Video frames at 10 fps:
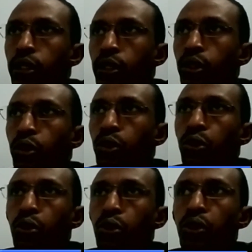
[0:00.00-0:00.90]

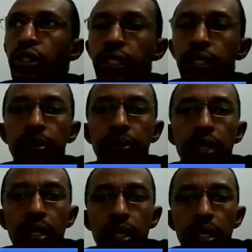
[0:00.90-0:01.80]
into the
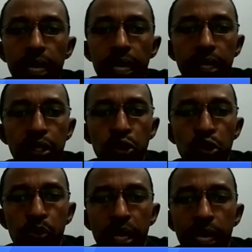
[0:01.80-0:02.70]
land use
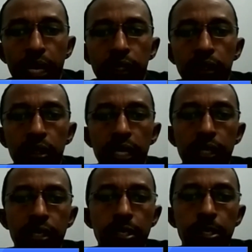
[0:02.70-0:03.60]
planning that
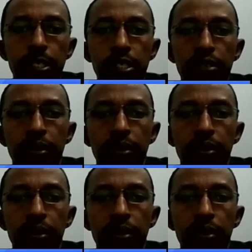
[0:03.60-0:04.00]
is the